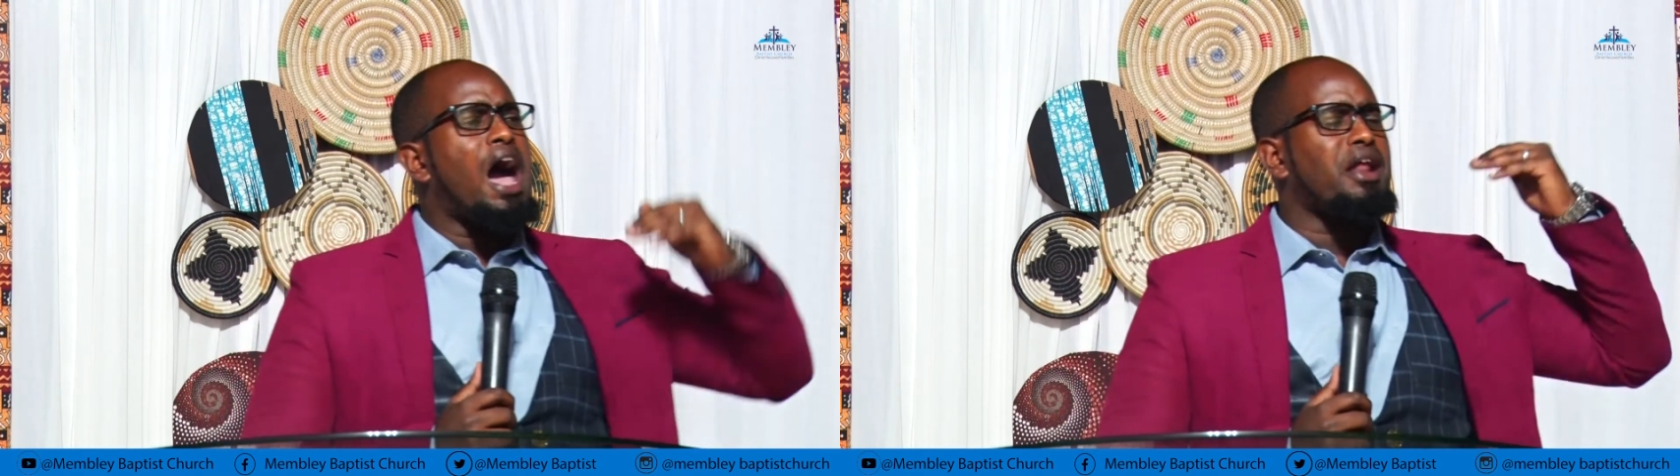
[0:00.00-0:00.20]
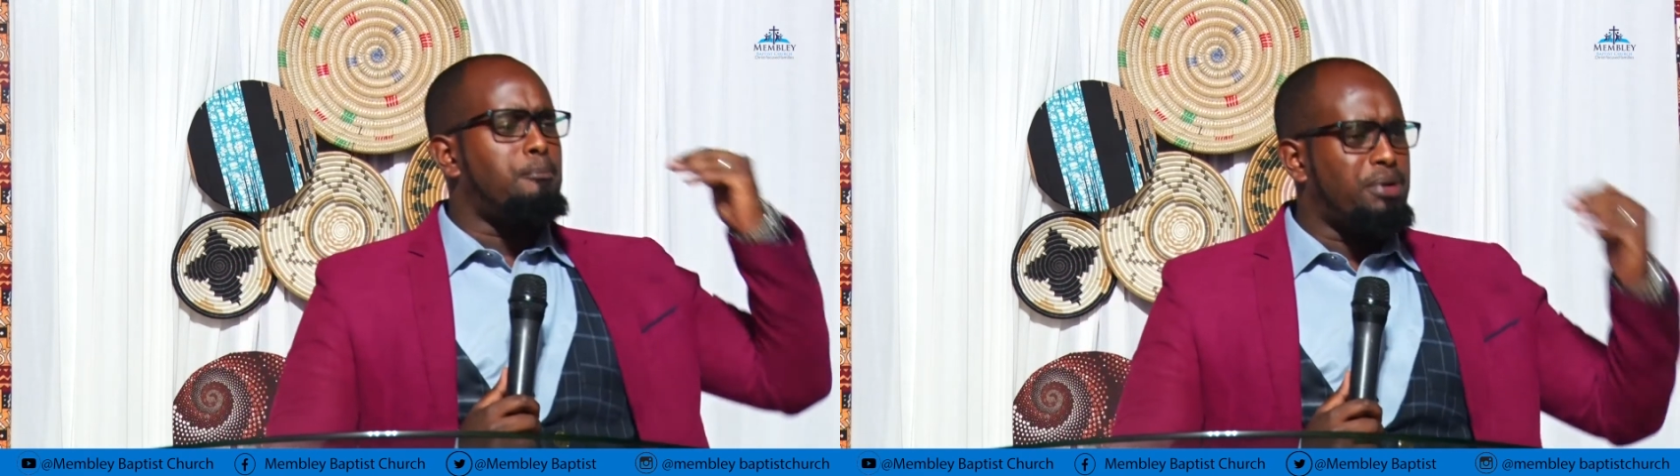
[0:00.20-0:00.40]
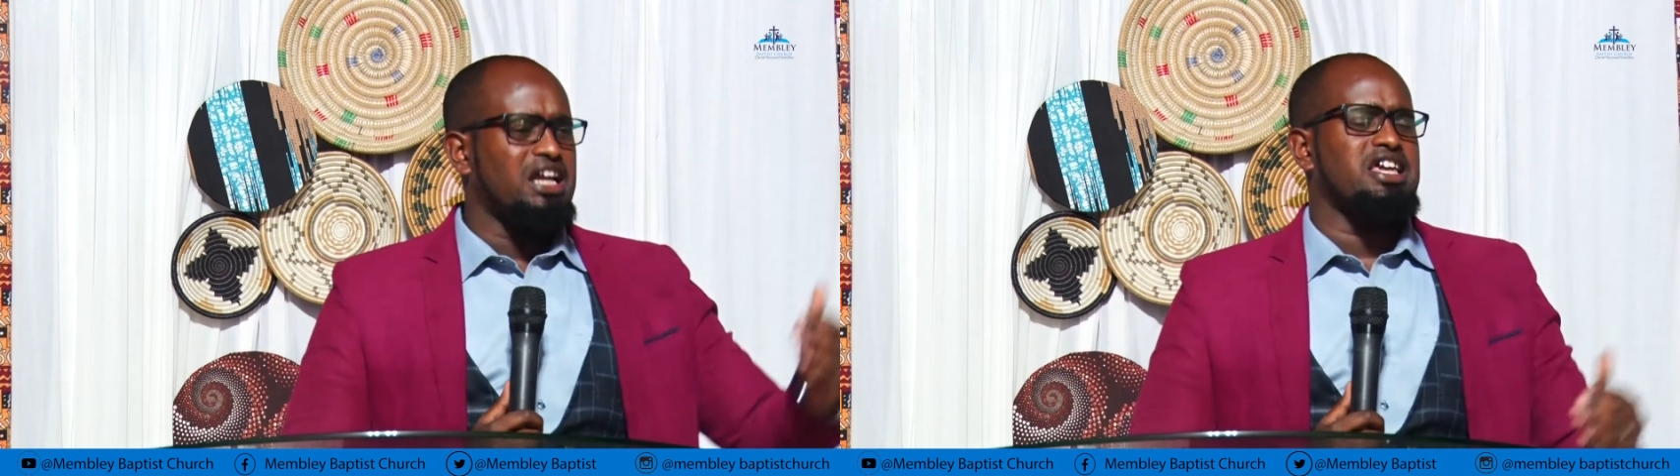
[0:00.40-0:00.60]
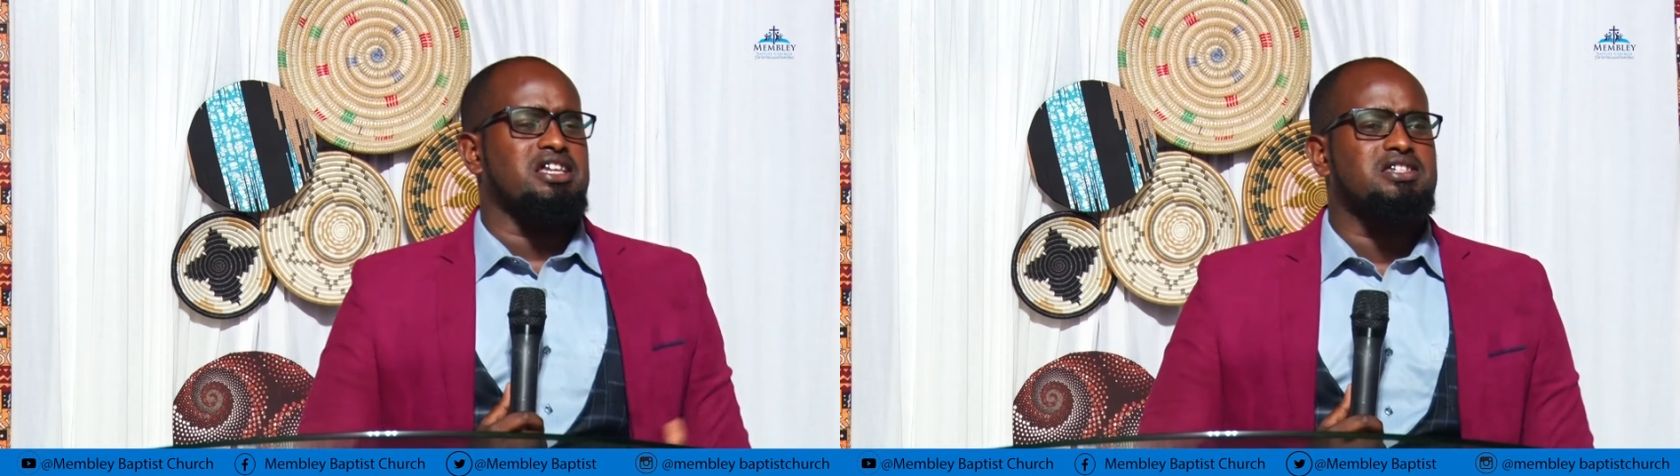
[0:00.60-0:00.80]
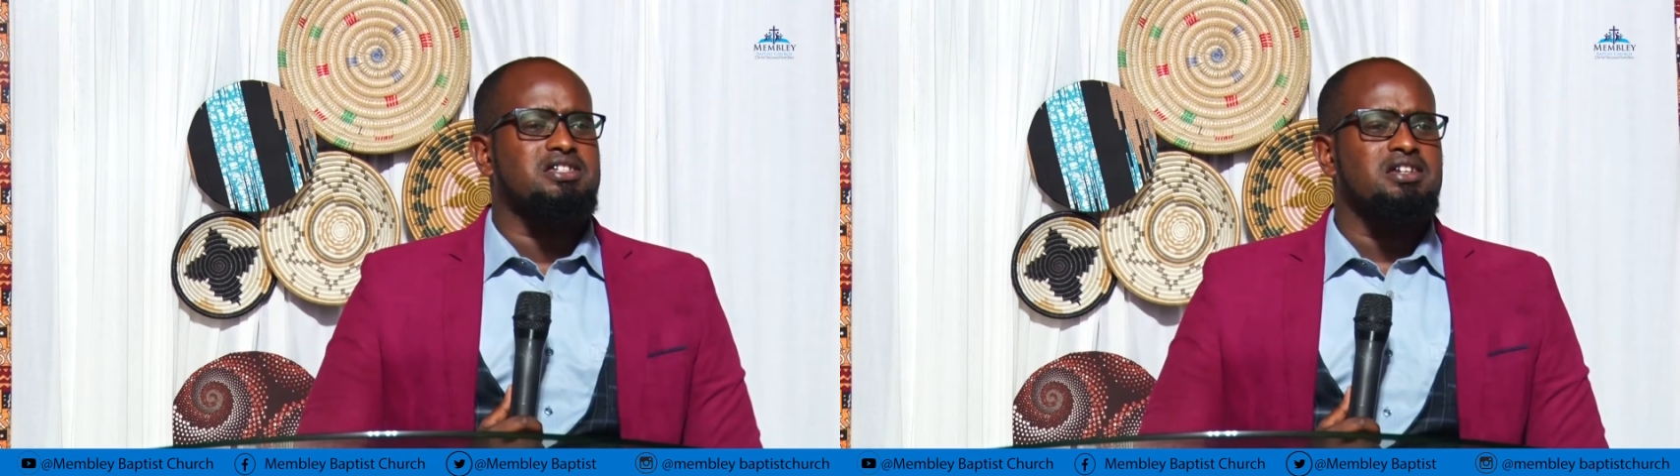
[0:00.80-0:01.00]
are
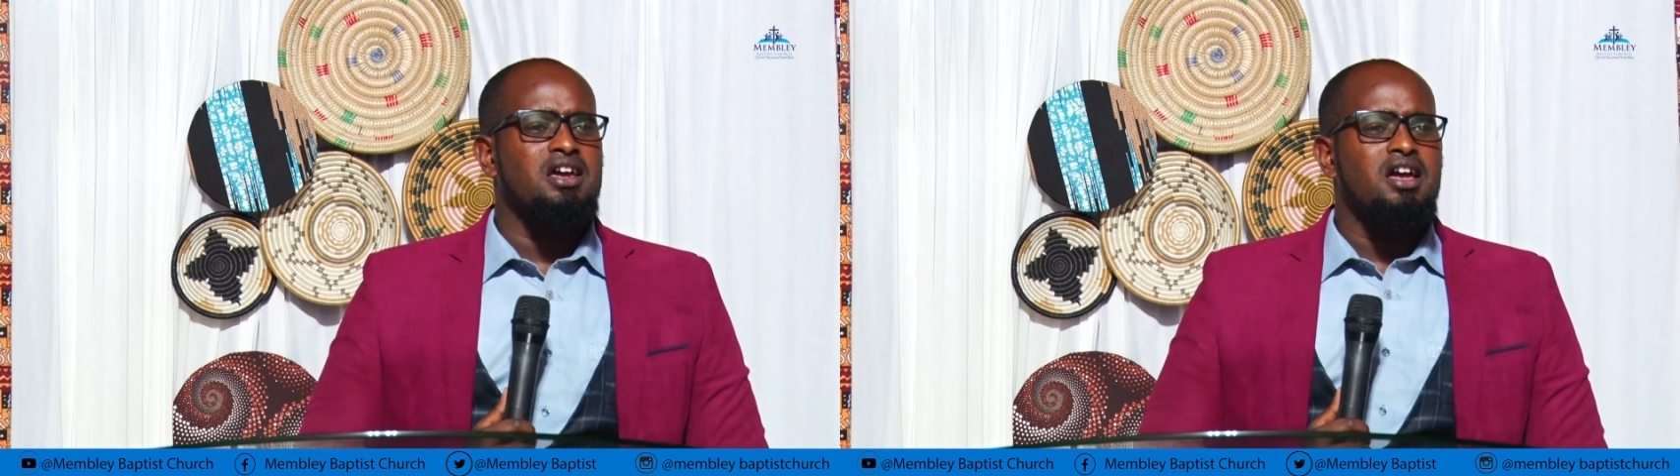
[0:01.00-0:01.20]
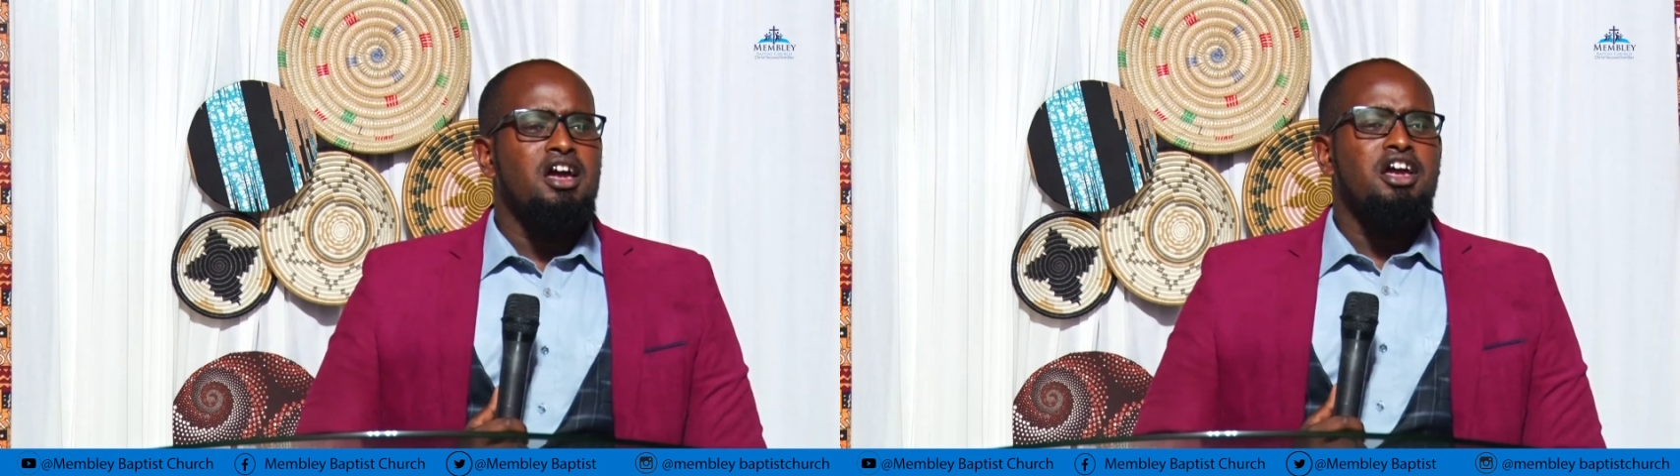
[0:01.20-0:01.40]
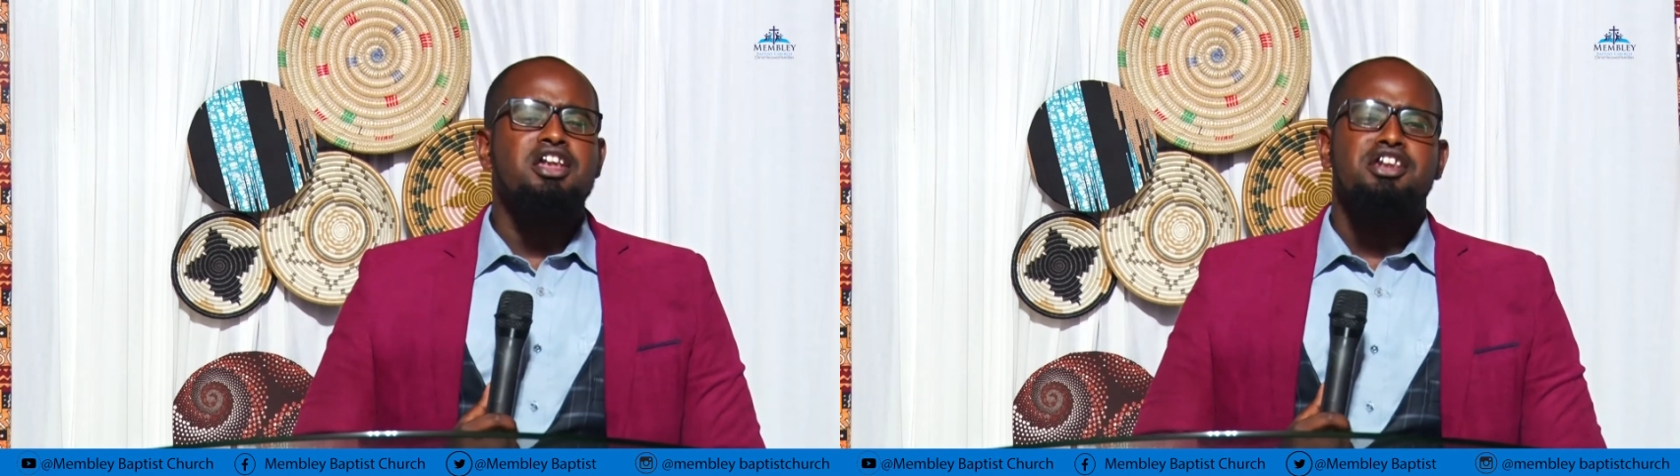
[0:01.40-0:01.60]
rebellious. He